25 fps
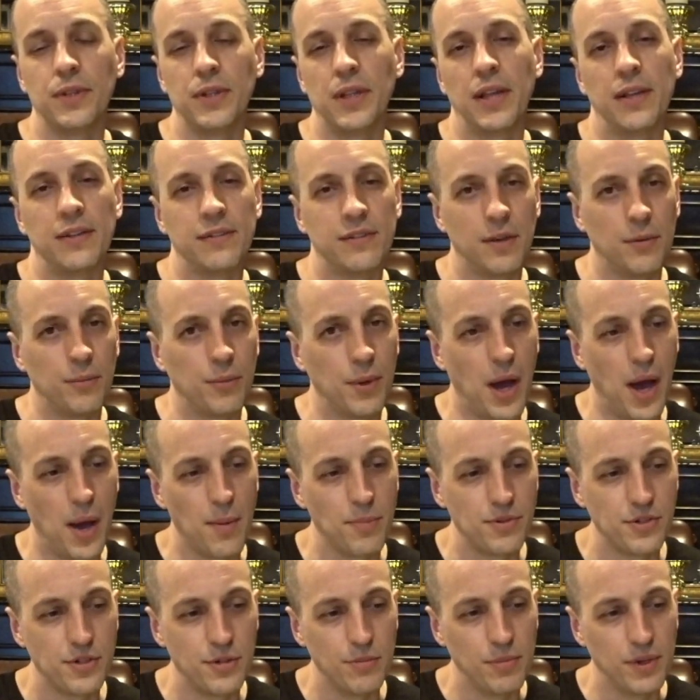lightsaber
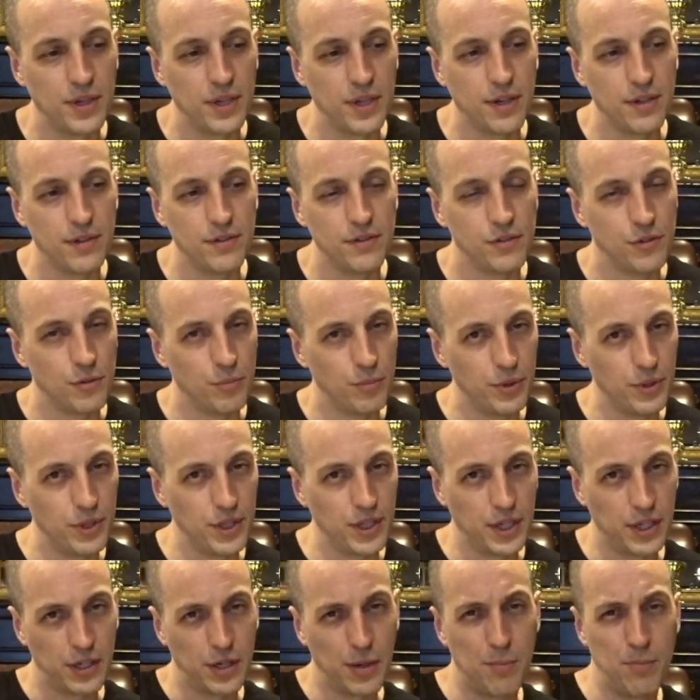option because you're
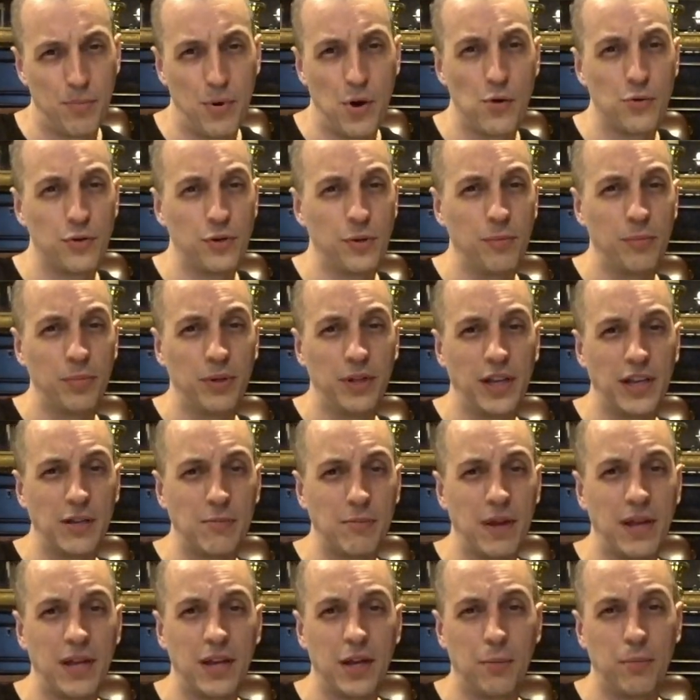building a component
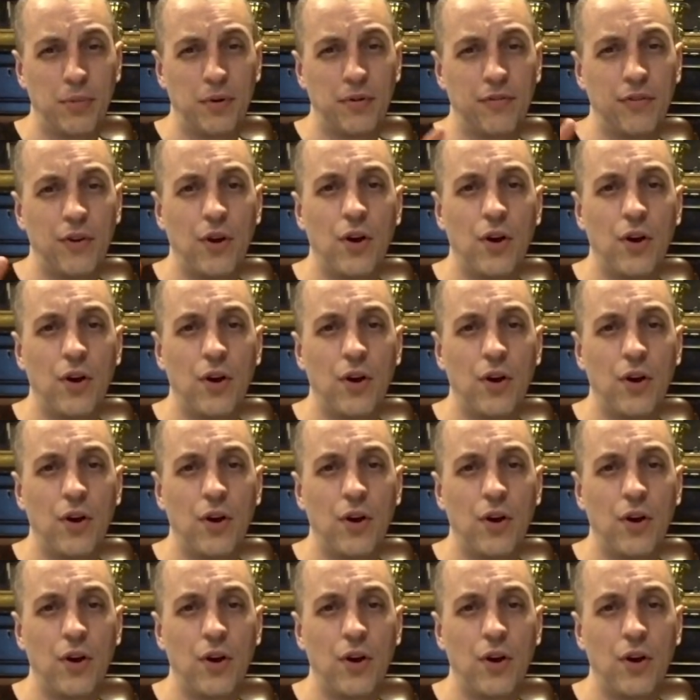blade made up of